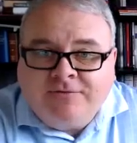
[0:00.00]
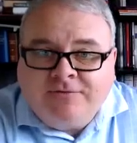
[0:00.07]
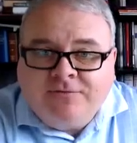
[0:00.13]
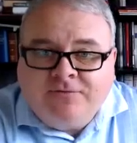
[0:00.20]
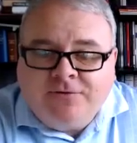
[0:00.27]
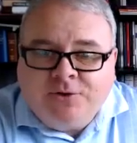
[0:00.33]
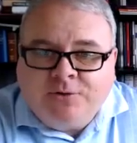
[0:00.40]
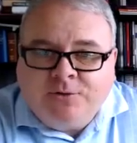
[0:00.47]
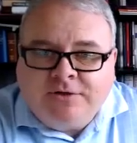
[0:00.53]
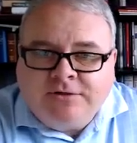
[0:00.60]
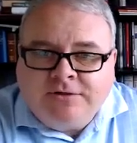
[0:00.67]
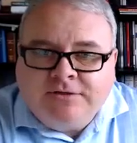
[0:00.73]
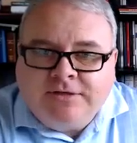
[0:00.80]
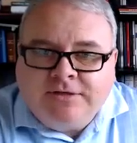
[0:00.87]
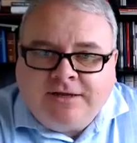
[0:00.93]
viewers
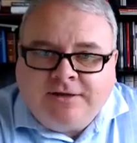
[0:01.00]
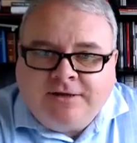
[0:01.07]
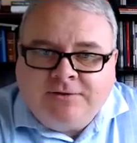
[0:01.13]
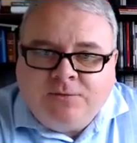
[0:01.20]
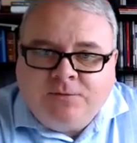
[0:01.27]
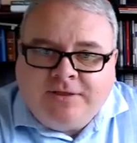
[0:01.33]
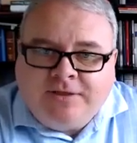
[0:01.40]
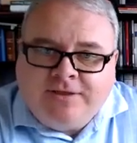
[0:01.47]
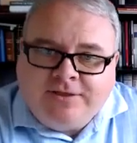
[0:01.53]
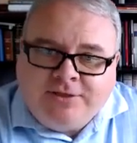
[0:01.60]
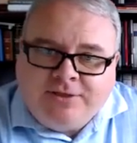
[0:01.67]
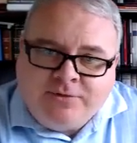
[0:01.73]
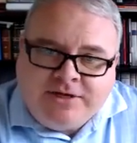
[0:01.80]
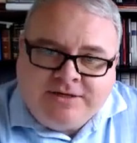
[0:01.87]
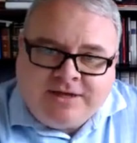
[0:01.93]
what the
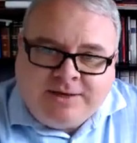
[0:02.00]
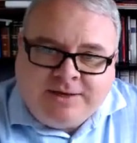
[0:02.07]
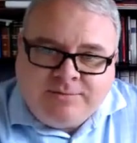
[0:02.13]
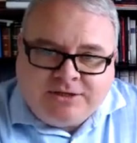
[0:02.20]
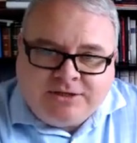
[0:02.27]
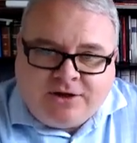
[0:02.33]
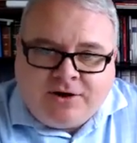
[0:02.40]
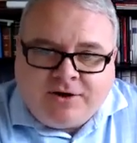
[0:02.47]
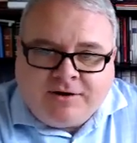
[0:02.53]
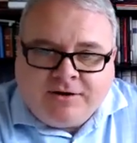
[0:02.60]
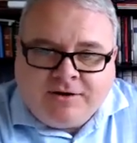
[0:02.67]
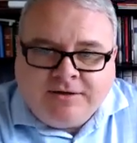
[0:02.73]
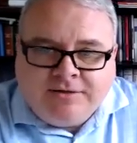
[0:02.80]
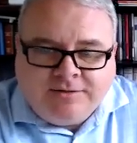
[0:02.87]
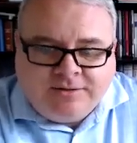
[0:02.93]
3 types are
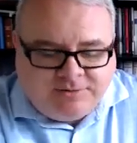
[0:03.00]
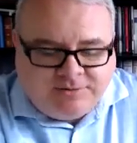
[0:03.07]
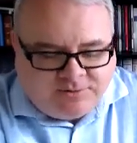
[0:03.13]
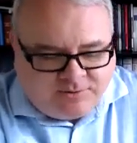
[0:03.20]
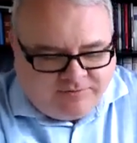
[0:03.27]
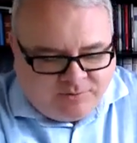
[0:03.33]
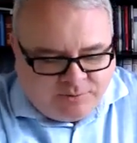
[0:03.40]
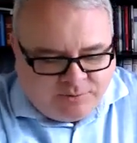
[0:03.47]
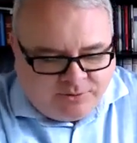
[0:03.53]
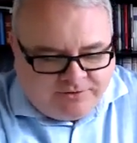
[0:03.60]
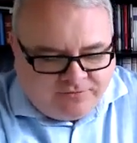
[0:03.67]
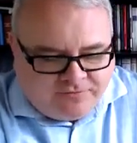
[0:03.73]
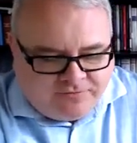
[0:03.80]
in sort of a brief